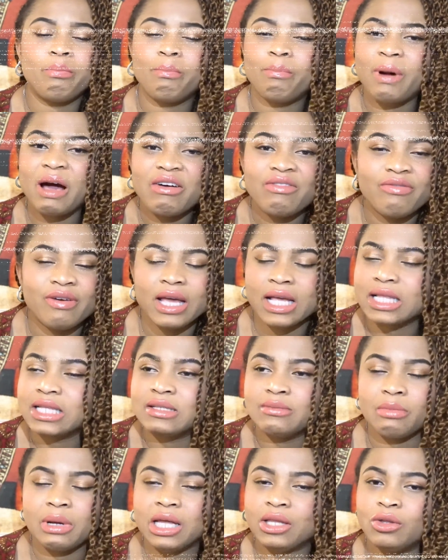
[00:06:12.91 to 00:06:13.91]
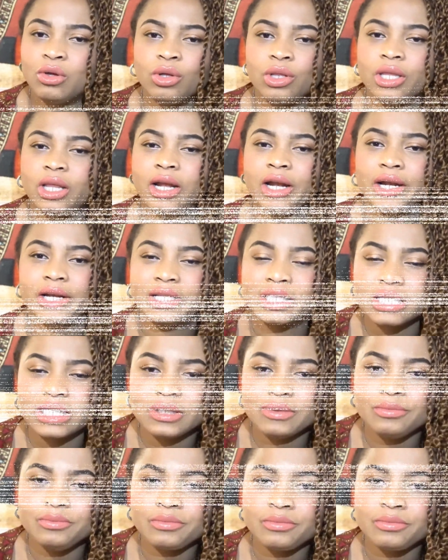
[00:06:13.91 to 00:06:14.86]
perfect man on earth.